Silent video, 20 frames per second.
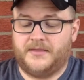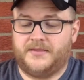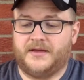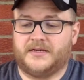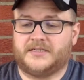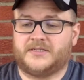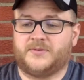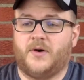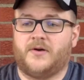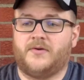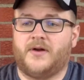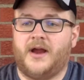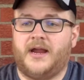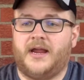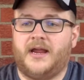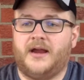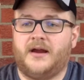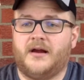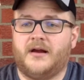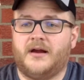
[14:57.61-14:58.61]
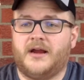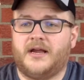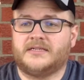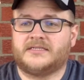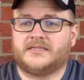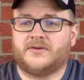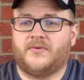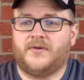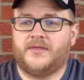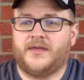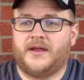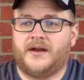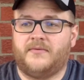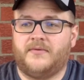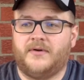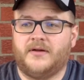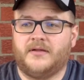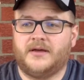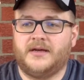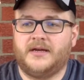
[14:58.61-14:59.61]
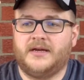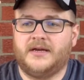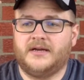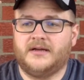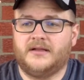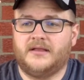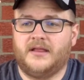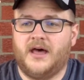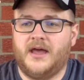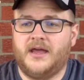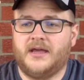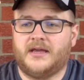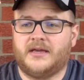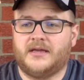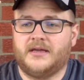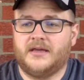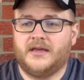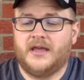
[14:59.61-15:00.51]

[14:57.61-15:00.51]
This one right here is the one that I really like.